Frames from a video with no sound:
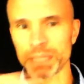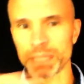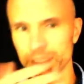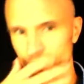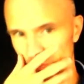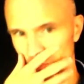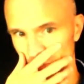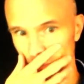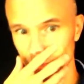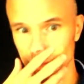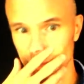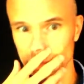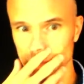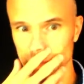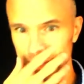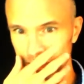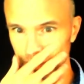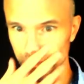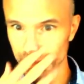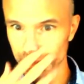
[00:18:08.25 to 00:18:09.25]
Because for the
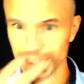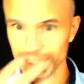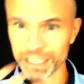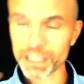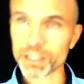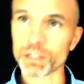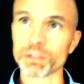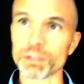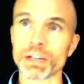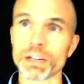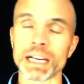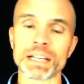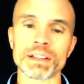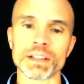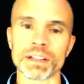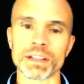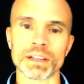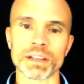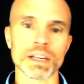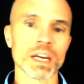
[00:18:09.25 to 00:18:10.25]
reasons given here,
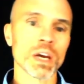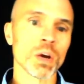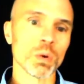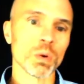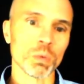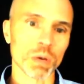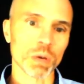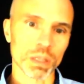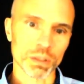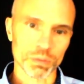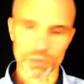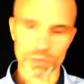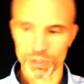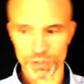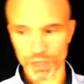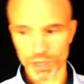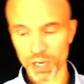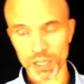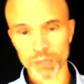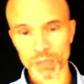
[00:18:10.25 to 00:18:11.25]
right? That, well,
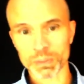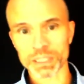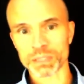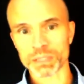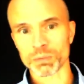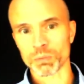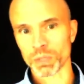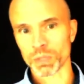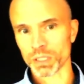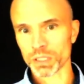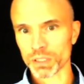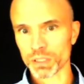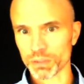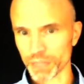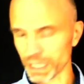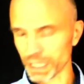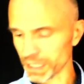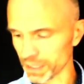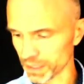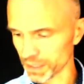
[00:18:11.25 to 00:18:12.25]
you're not always at work,
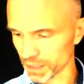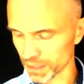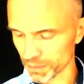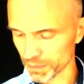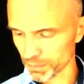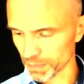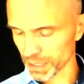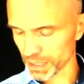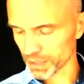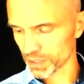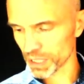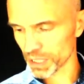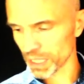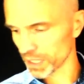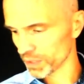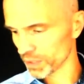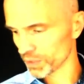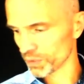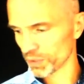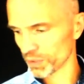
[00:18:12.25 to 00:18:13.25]
right? You can be a
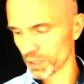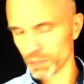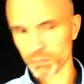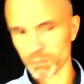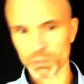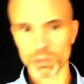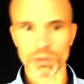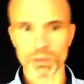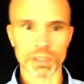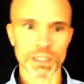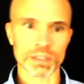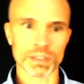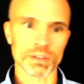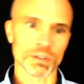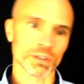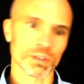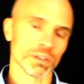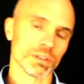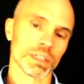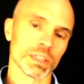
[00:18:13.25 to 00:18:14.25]
child or unemployed
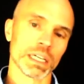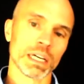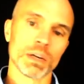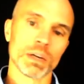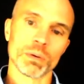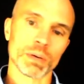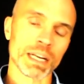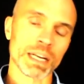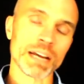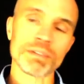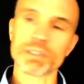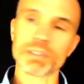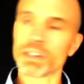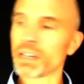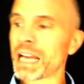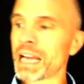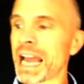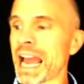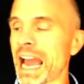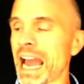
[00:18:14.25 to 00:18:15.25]
or
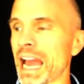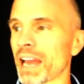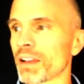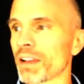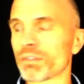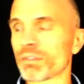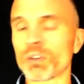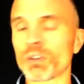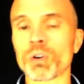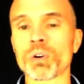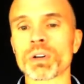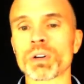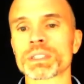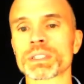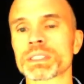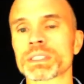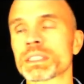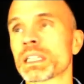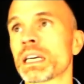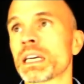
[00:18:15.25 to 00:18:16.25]
whatever, and of
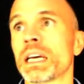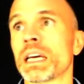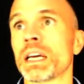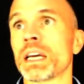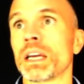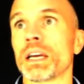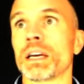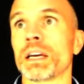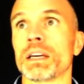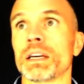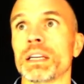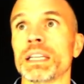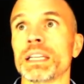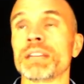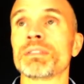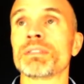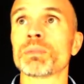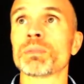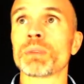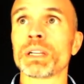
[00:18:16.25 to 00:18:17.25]
course,
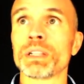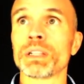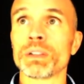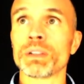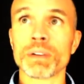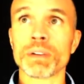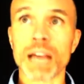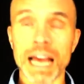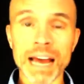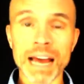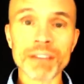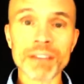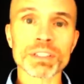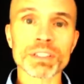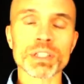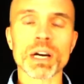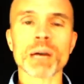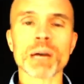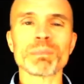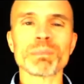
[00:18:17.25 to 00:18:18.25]
even when you have a
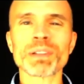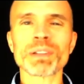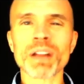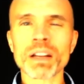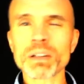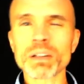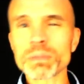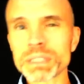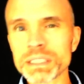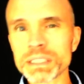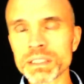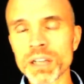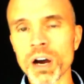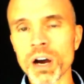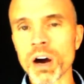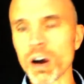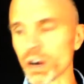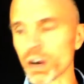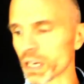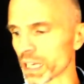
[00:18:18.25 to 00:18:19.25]
job, you're not always
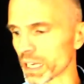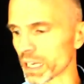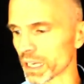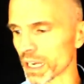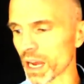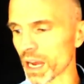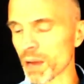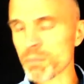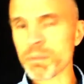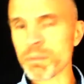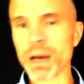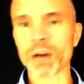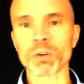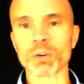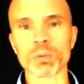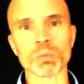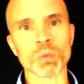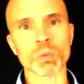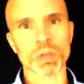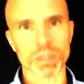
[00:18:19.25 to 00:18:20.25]
talking
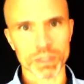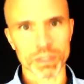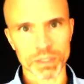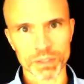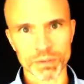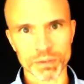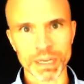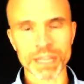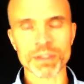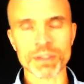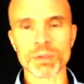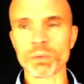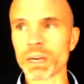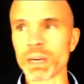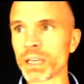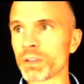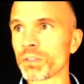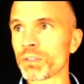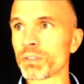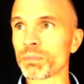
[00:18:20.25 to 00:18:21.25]
about work, right? The
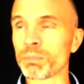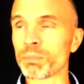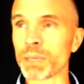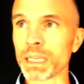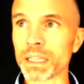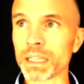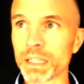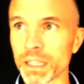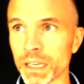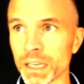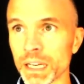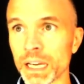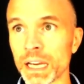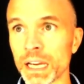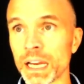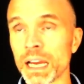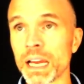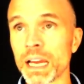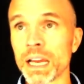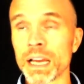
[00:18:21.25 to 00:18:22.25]
way you speak
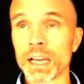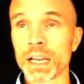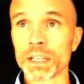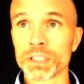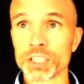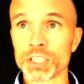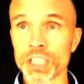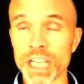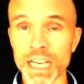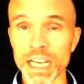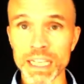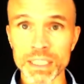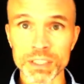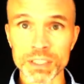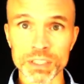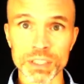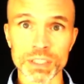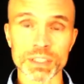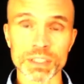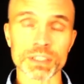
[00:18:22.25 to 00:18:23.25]

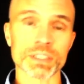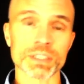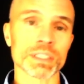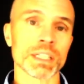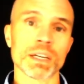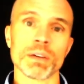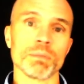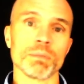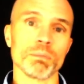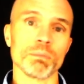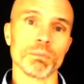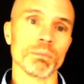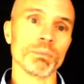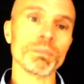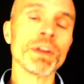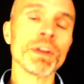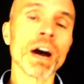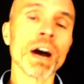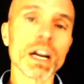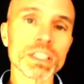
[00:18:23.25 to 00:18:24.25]
changes
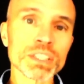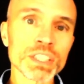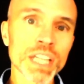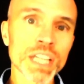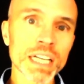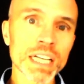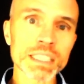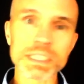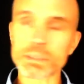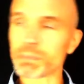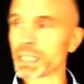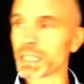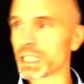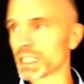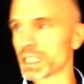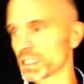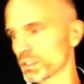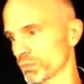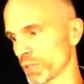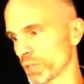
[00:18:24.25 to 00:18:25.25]
not just
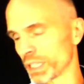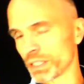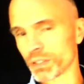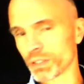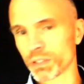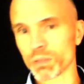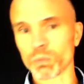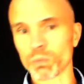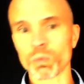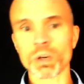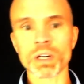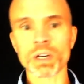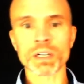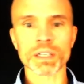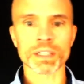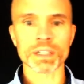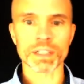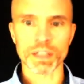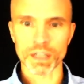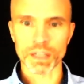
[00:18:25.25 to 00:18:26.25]
because of when you're at
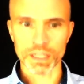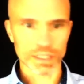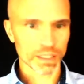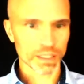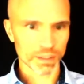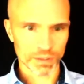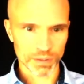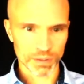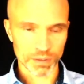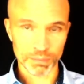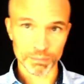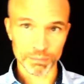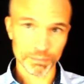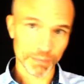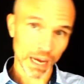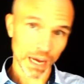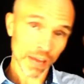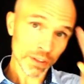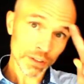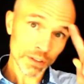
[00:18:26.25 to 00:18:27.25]
work or not. There are
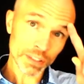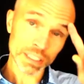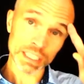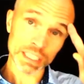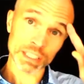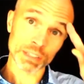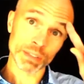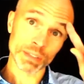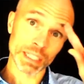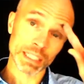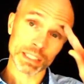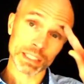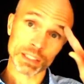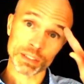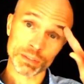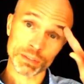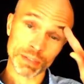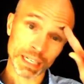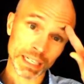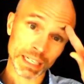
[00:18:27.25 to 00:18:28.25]
other
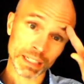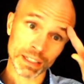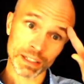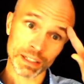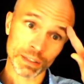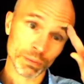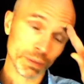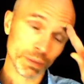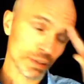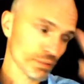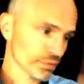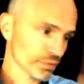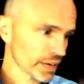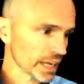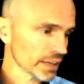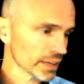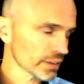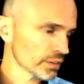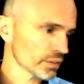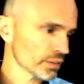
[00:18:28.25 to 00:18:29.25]
situations, right? Are you with
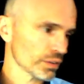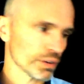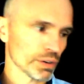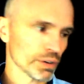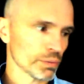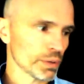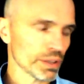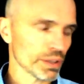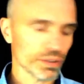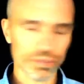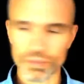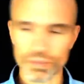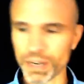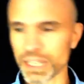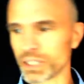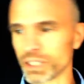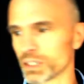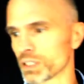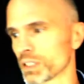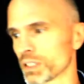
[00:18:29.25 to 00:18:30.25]
friends or with
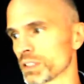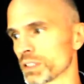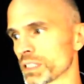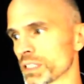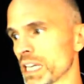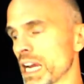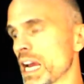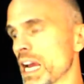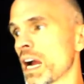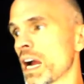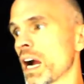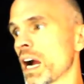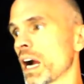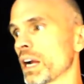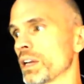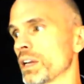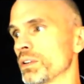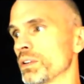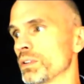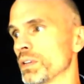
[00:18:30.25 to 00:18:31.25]
strangers?
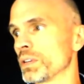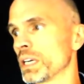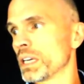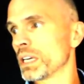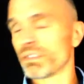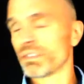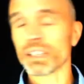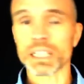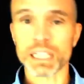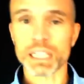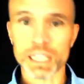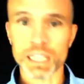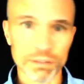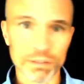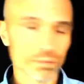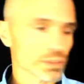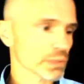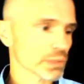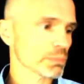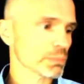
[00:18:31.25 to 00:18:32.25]
Are you feeling
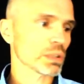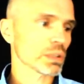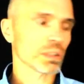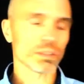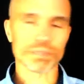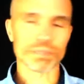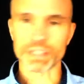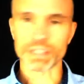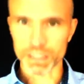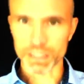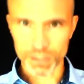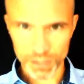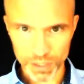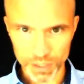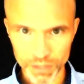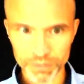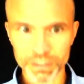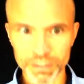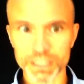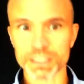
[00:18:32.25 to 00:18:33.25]
comfortable or feeling
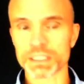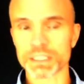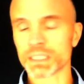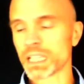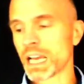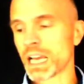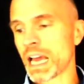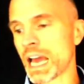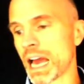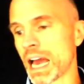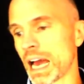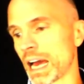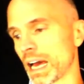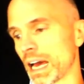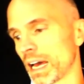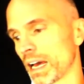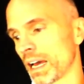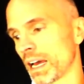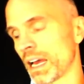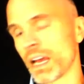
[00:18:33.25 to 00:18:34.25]
nervous?
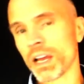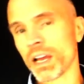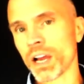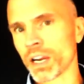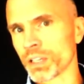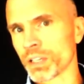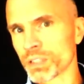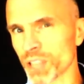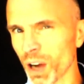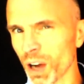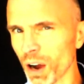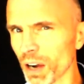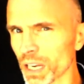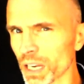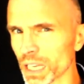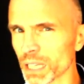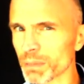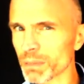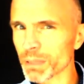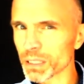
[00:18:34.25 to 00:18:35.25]
Are you
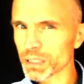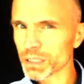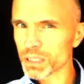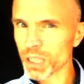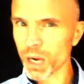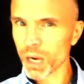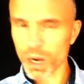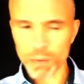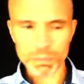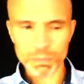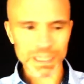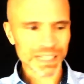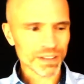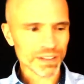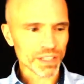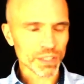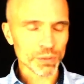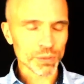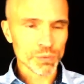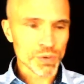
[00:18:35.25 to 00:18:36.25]
talking about a topic
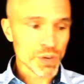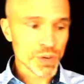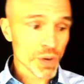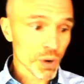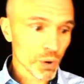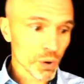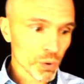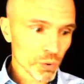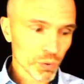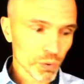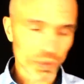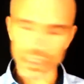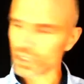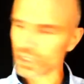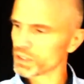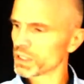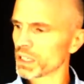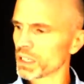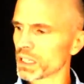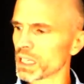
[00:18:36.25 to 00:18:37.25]
that you know, or are
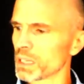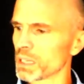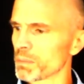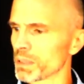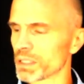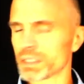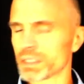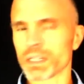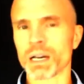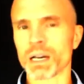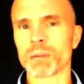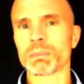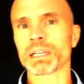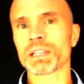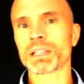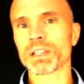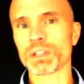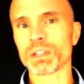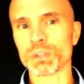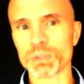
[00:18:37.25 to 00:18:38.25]
you talking about a
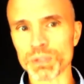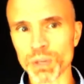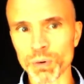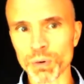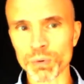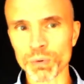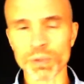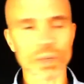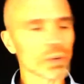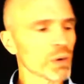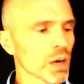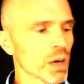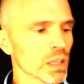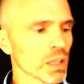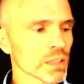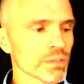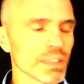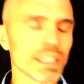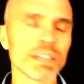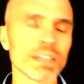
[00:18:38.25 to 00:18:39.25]
topic that you don't know?
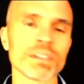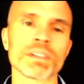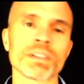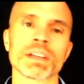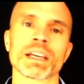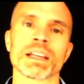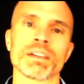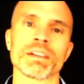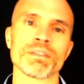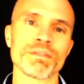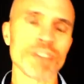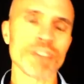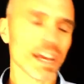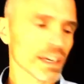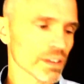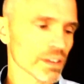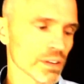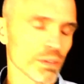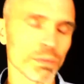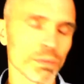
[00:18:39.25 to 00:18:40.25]
All of these can
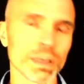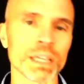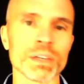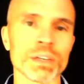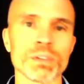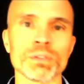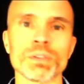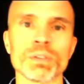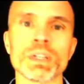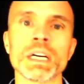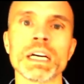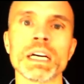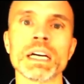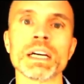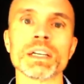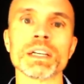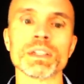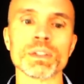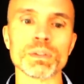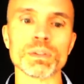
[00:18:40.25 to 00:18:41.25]
affect the way you
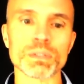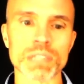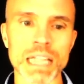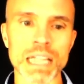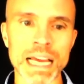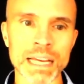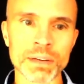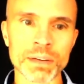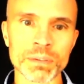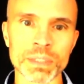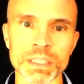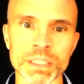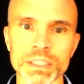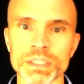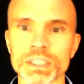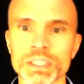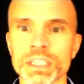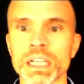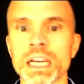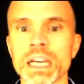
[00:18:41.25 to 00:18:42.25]
use
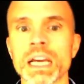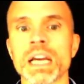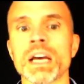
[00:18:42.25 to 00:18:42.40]
language.